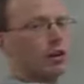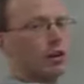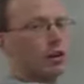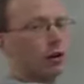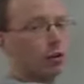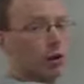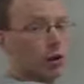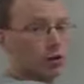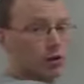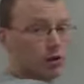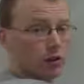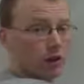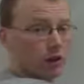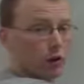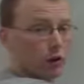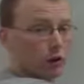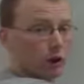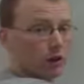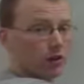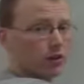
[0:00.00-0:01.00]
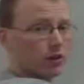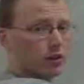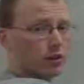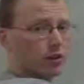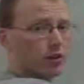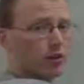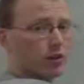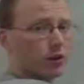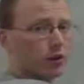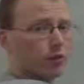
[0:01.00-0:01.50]
original
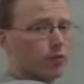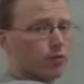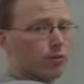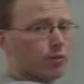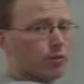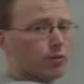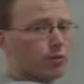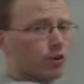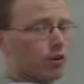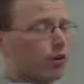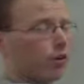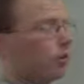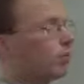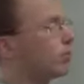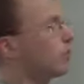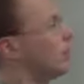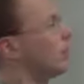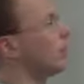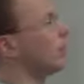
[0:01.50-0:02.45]
equation, term for term,